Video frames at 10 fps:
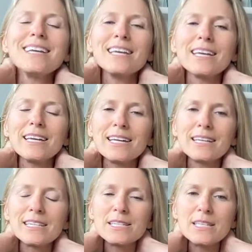
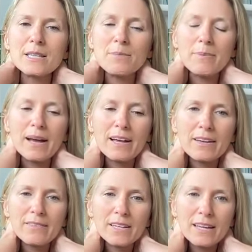into the back
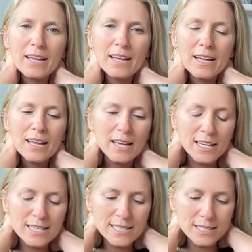of the neck.
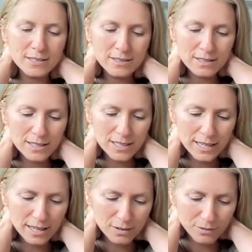Tilt the
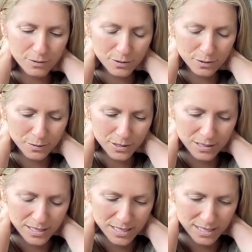neck
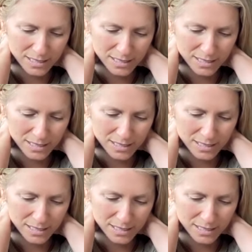forward.